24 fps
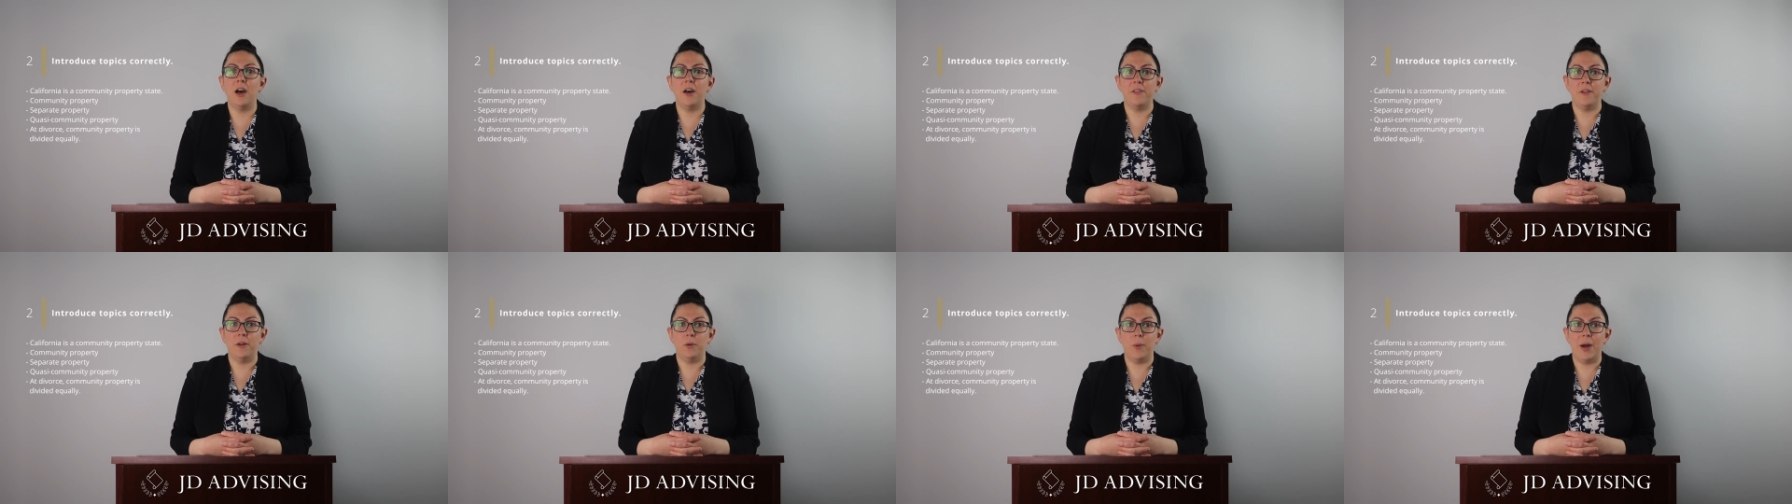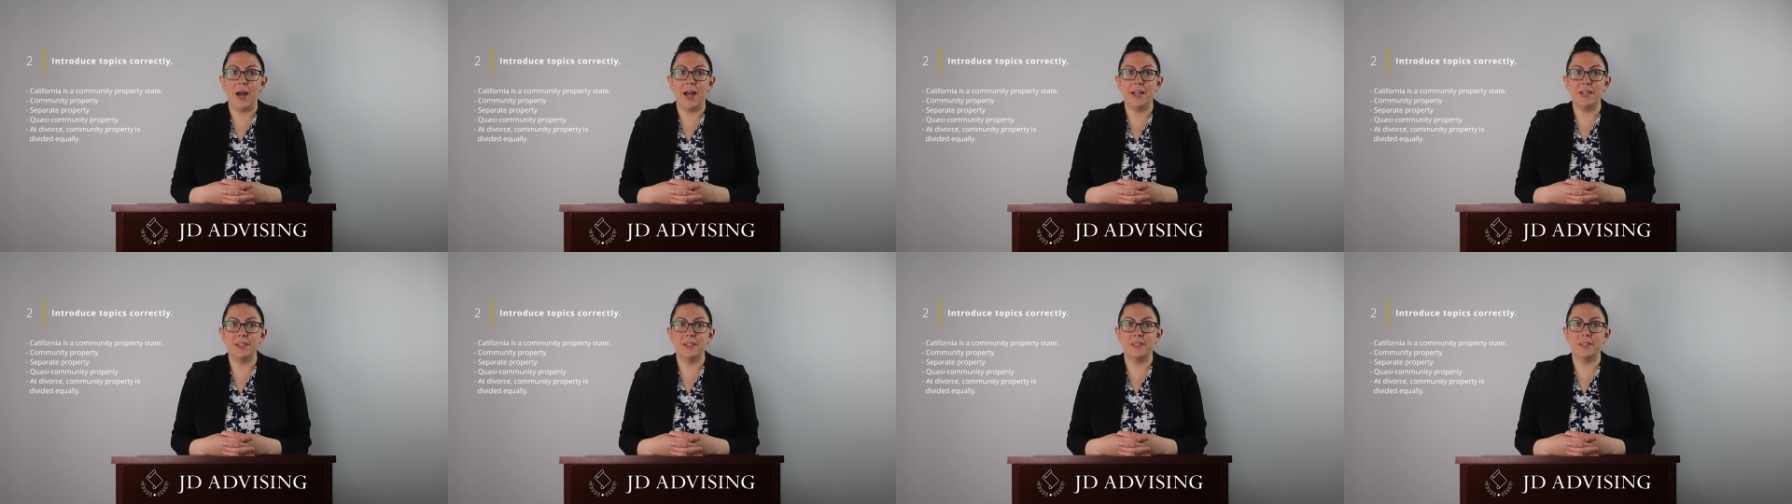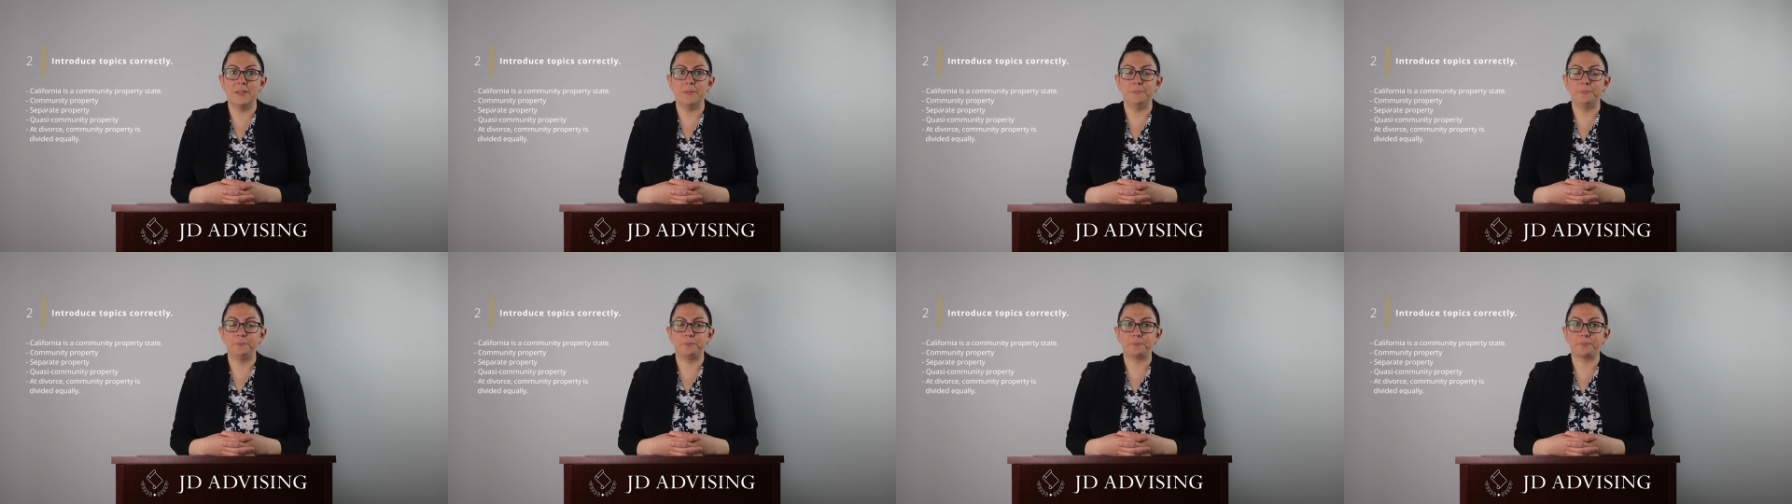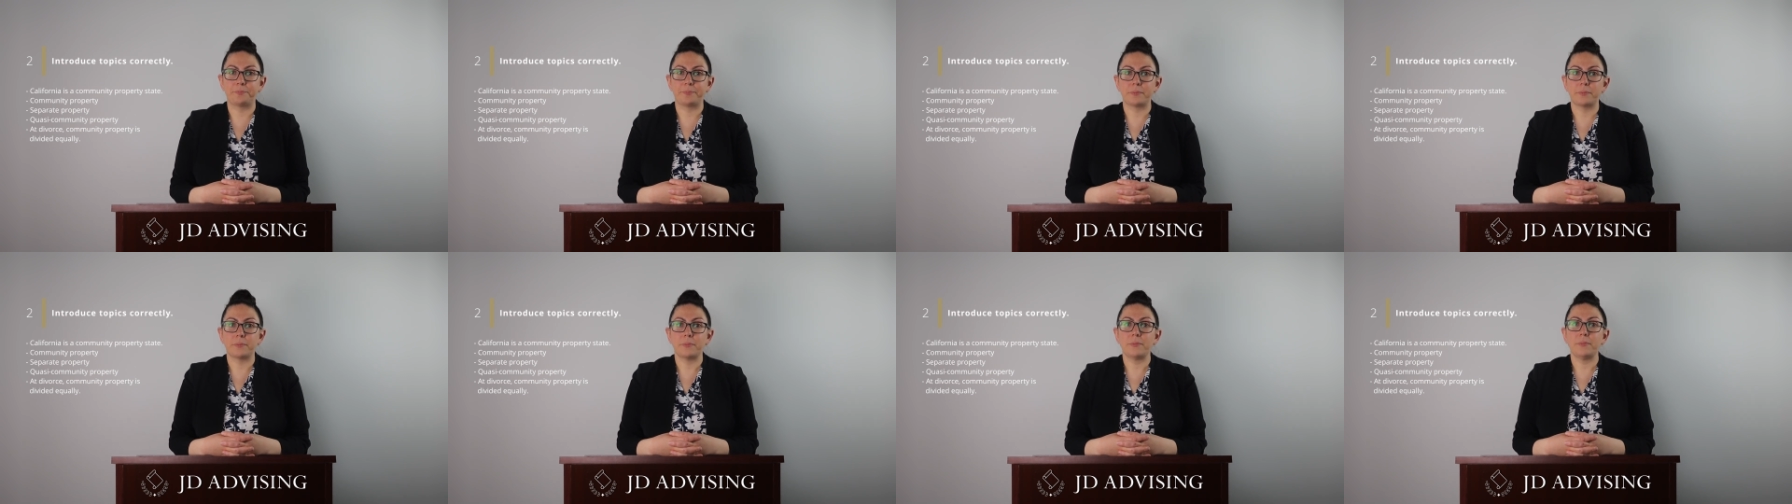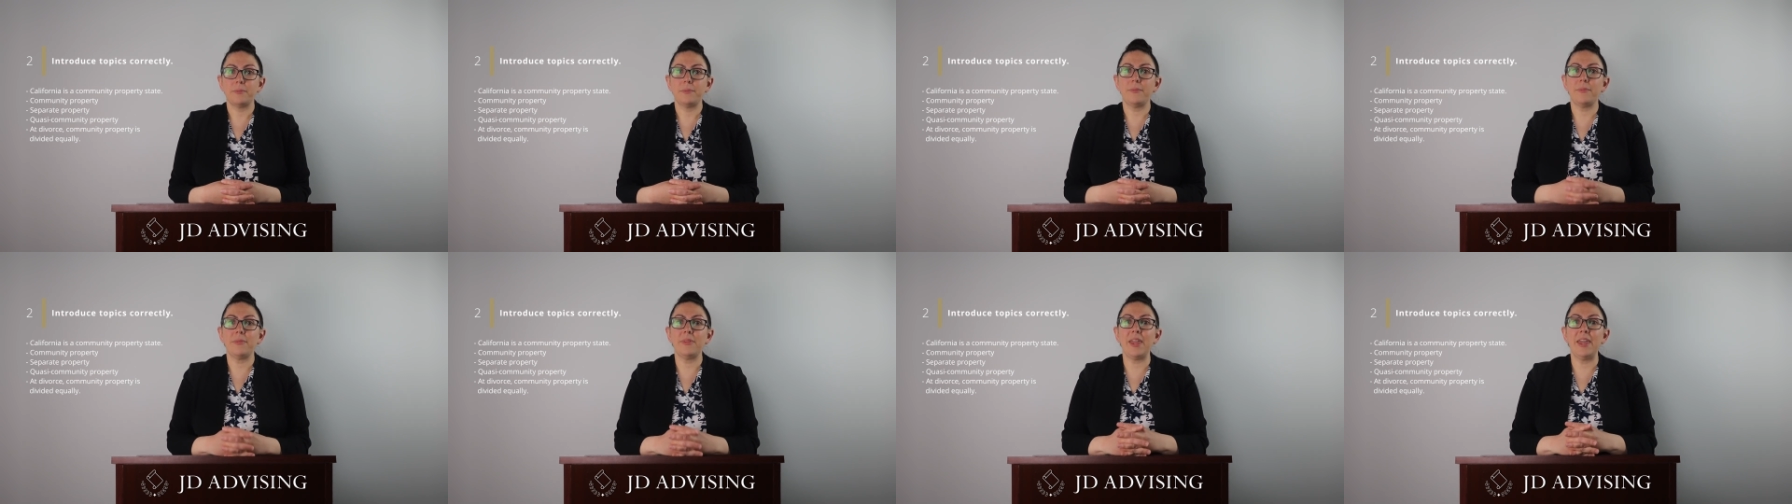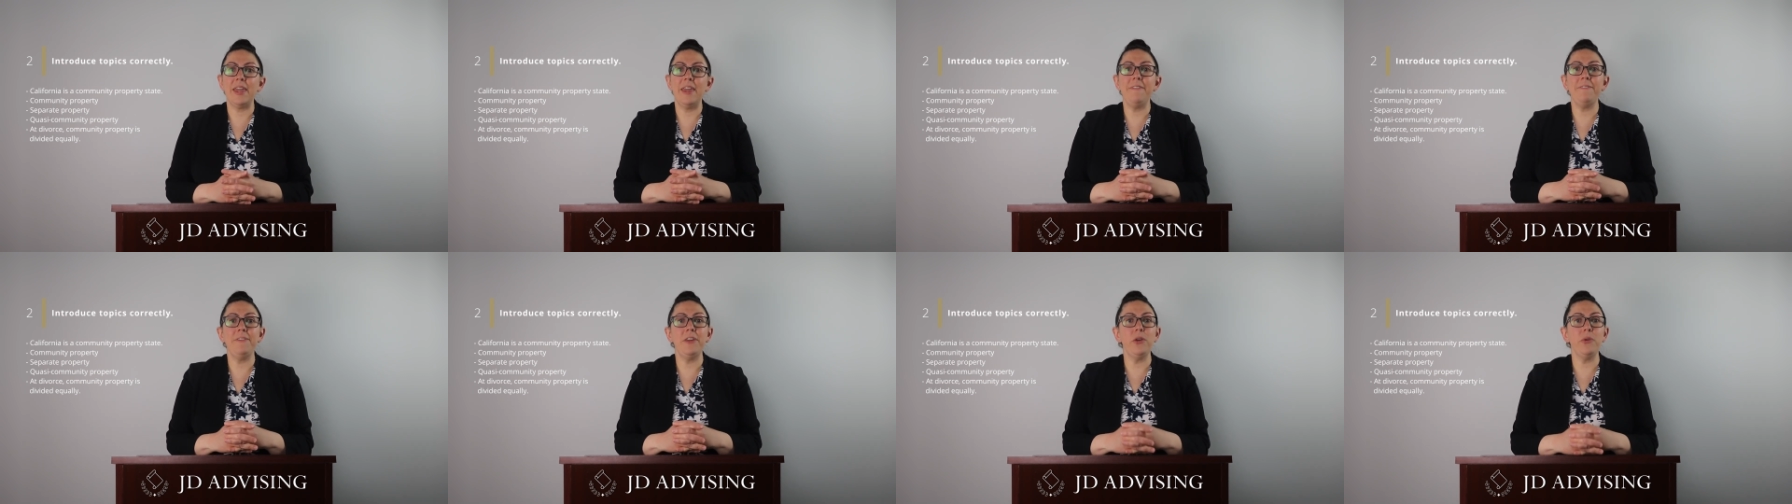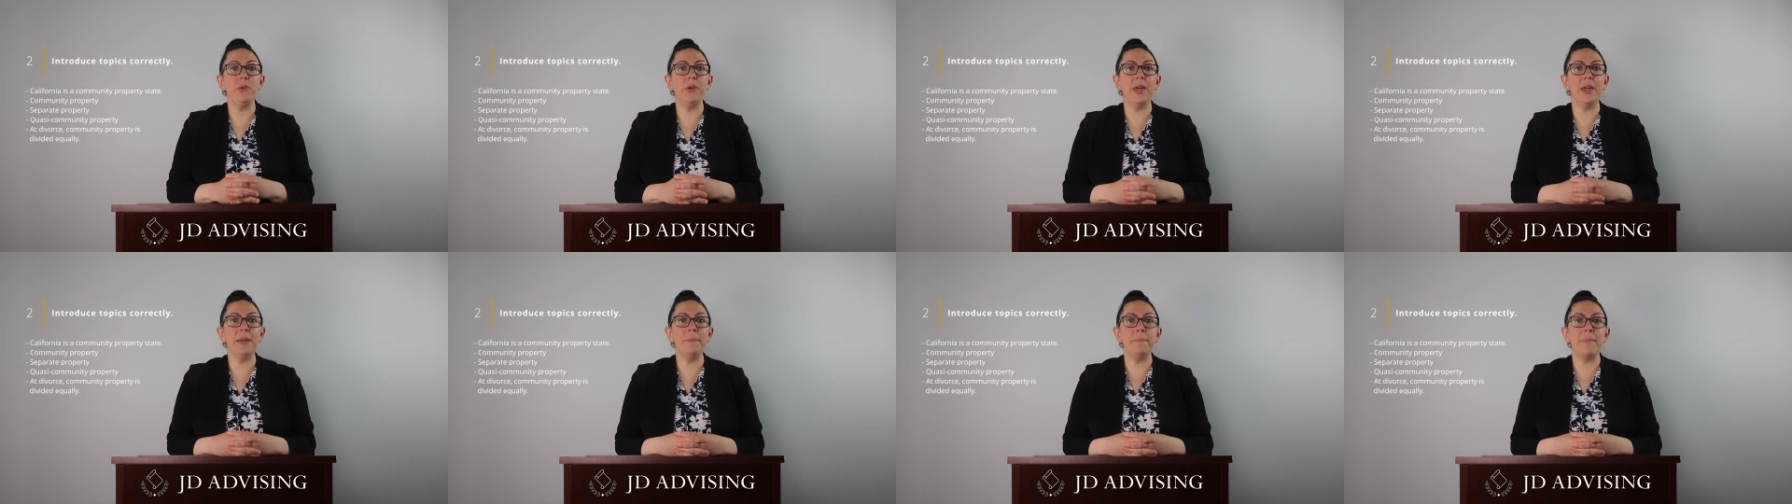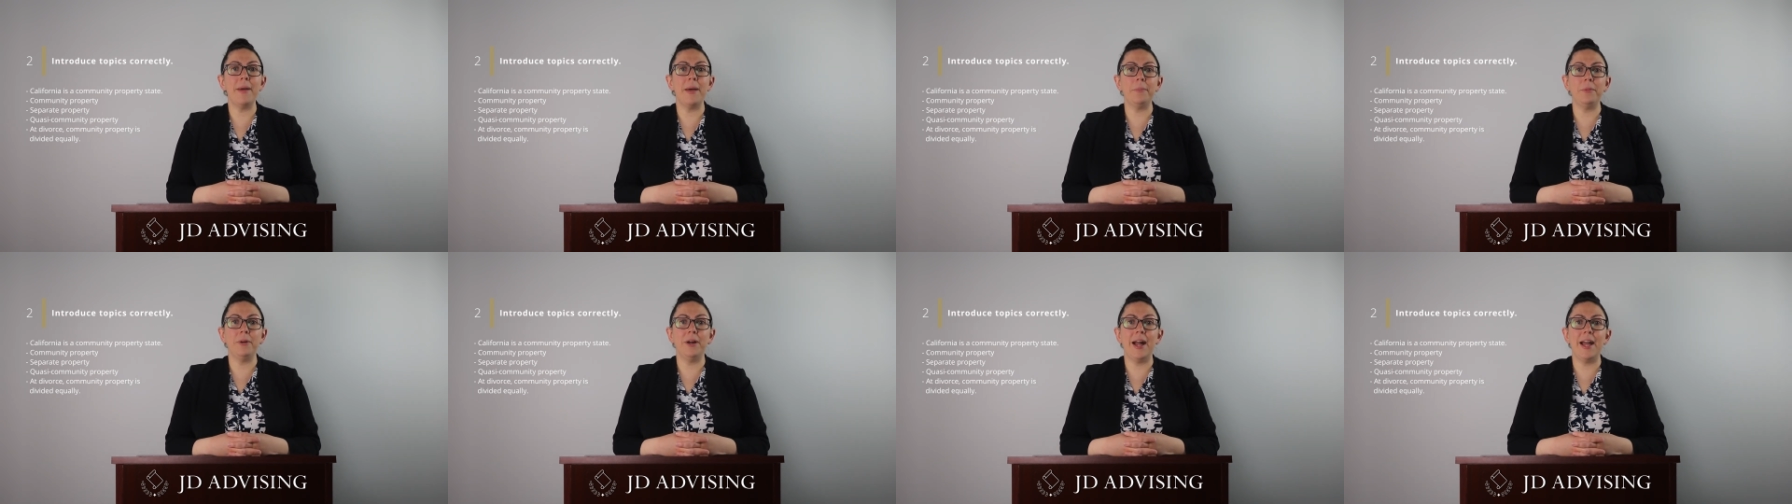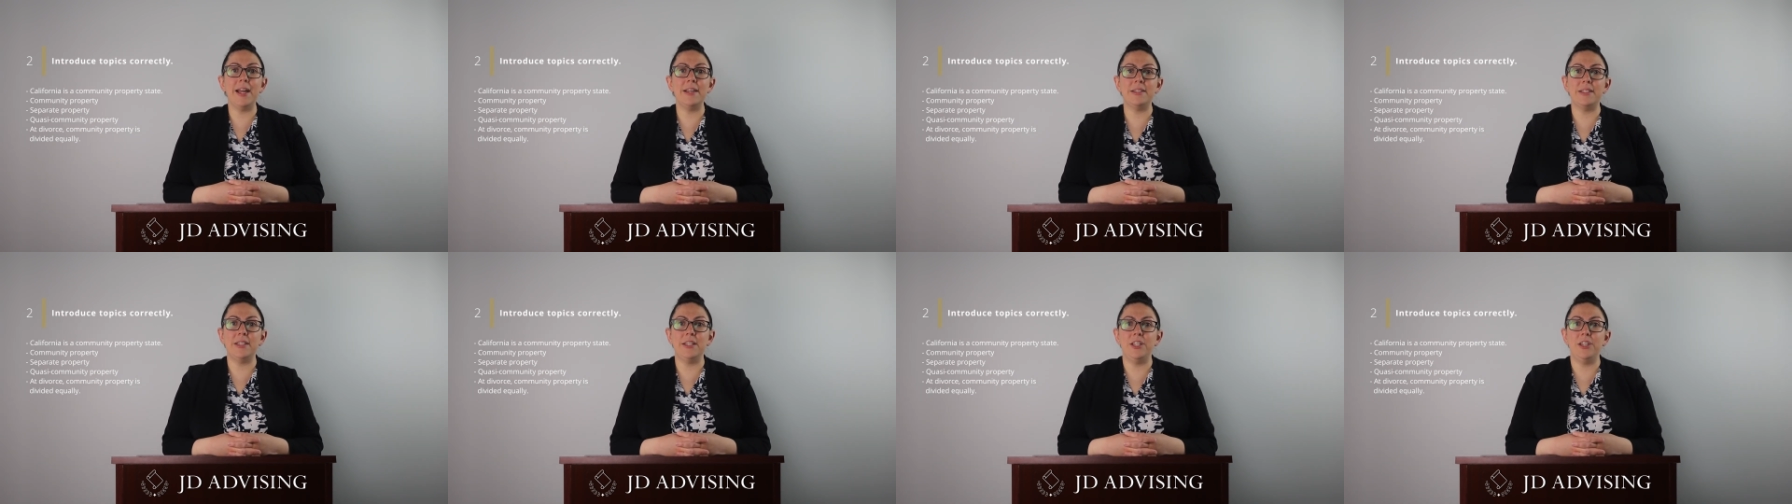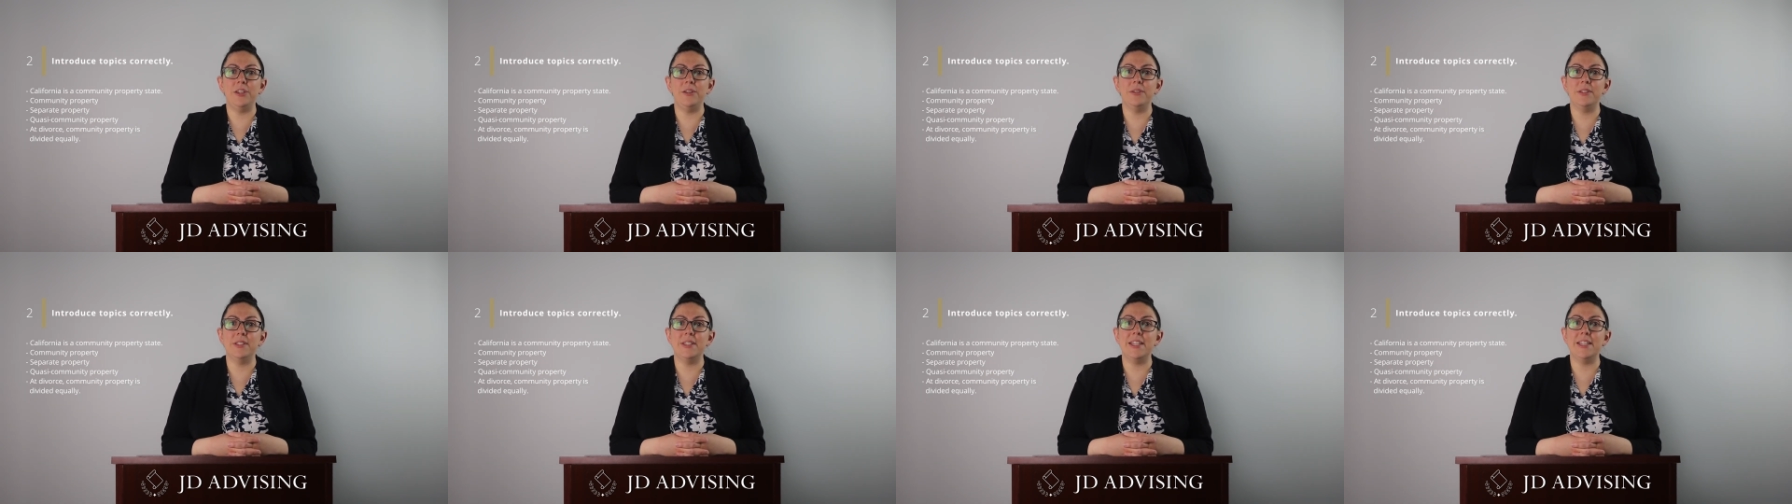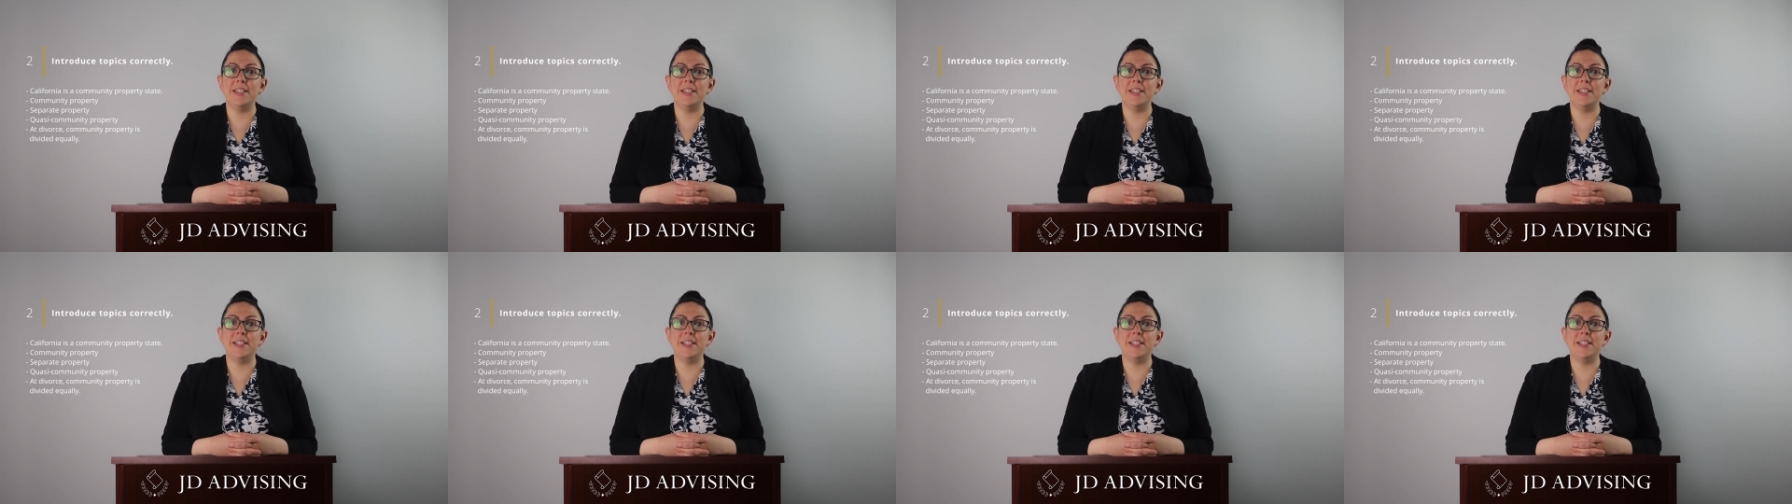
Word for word: otherwise. If you can memorize and use